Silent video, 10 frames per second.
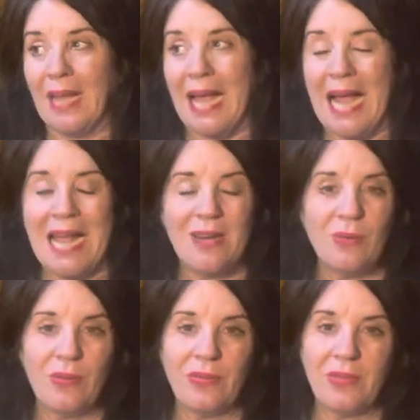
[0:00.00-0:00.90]
I
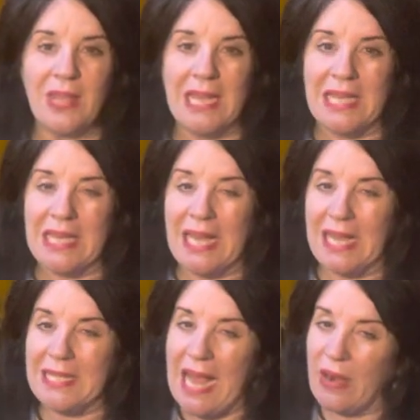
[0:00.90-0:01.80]
don't think it
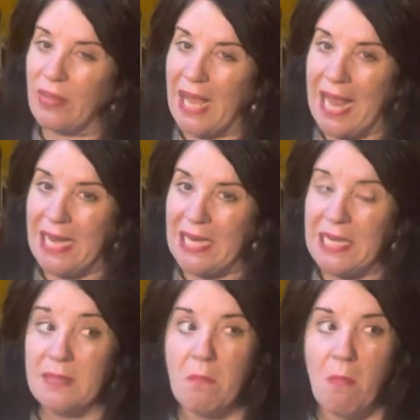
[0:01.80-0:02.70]
gets out of the
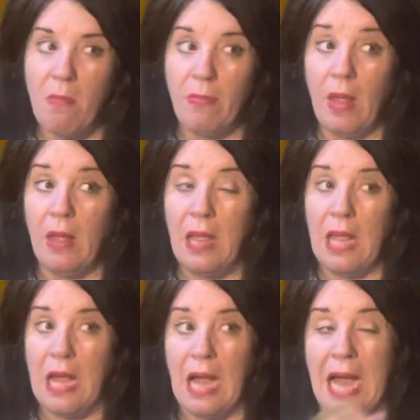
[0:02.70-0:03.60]
80s
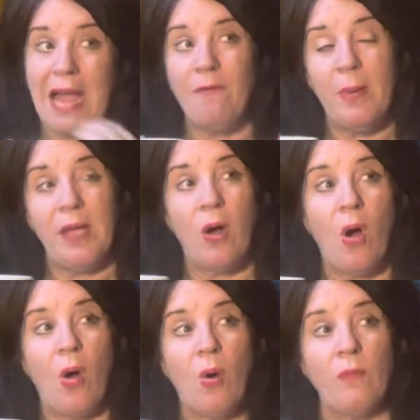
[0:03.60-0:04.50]
I've been
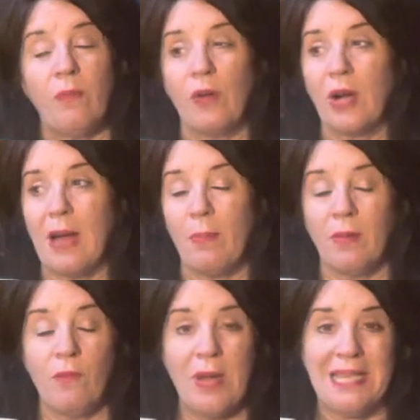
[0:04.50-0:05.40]
home for a couple
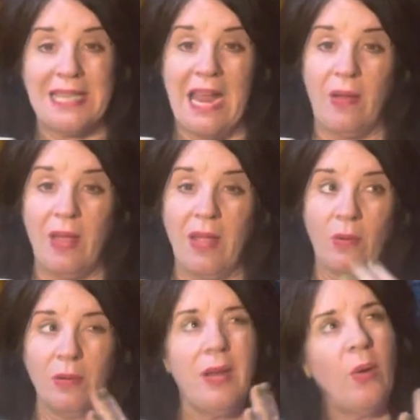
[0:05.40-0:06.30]
of weeks now,
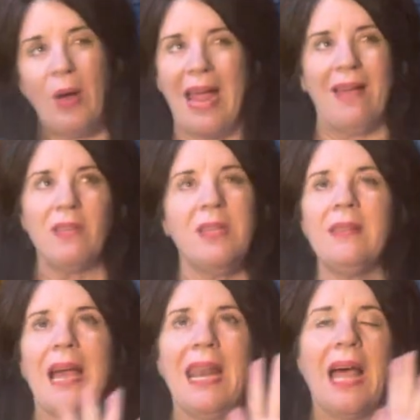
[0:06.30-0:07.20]
or no, I haven't.
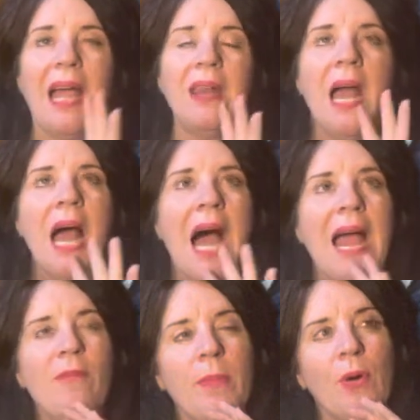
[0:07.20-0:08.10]
I lied. I
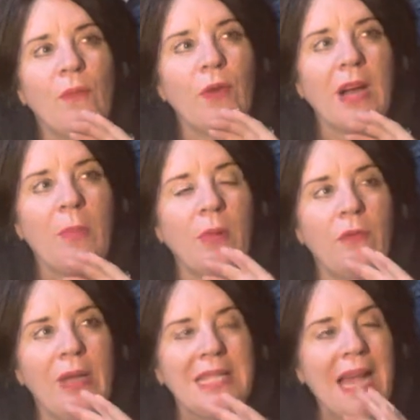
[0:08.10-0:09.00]
haven't been home for a couple of
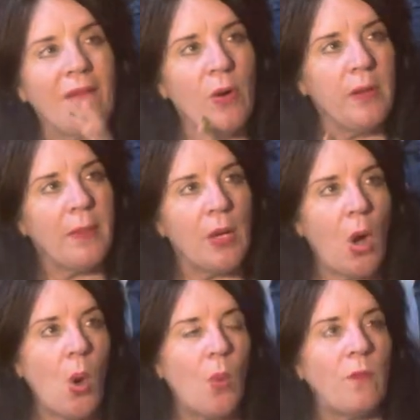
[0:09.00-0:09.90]
weeks. I've only been
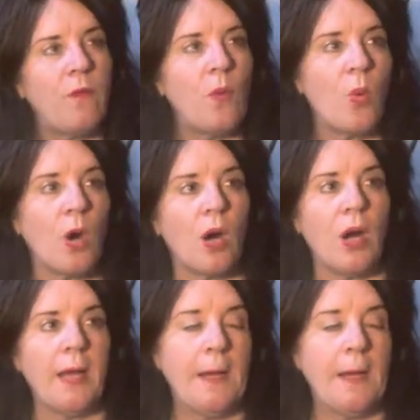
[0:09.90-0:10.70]
home for